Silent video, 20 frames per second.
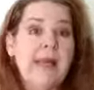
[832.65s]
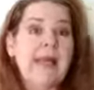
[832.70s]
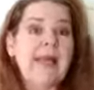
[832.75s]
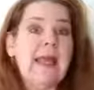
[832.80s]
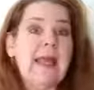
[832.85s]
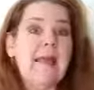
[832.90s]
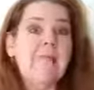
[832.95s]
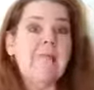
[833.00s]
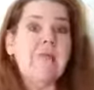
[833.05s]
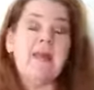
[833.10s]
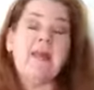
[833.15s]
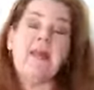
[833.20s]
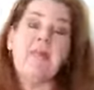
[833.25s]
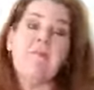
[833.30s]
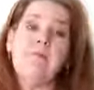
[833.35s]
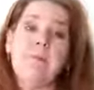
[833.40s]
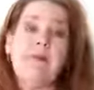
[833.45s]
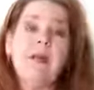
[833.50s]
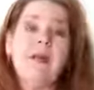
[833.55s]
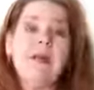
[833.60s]
again,
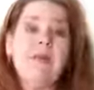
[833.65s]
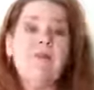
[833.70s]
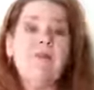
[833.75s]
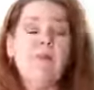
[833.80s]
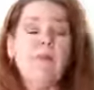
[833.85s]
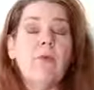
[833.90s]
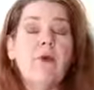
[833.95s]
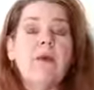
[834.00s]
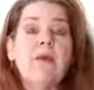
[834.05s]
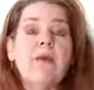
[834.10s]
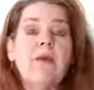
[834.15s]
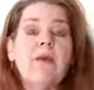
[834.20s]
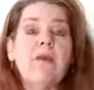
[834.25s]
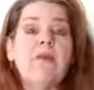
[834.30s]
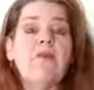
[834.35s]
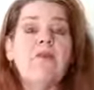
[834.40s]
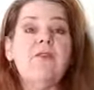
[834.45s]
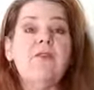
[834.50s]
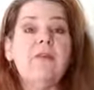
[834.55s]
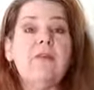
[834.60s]
meaning blood isn't where it
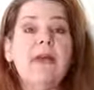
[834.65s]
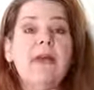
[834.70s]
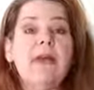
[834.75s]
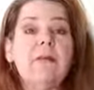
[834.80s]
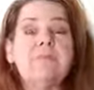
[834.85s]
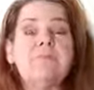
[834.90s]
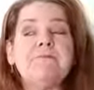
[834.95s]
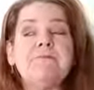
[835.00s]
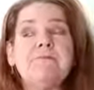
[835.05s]
needs to be.